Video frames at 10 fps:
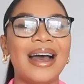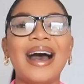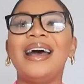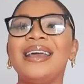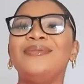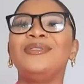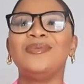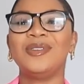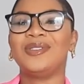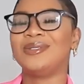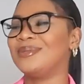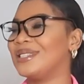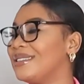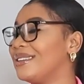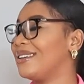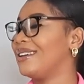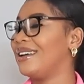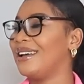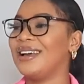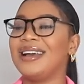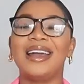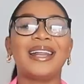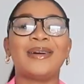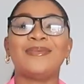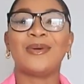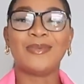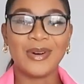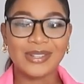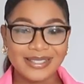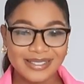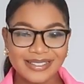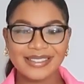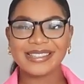I am Yumi Dreams, and I'm your boss.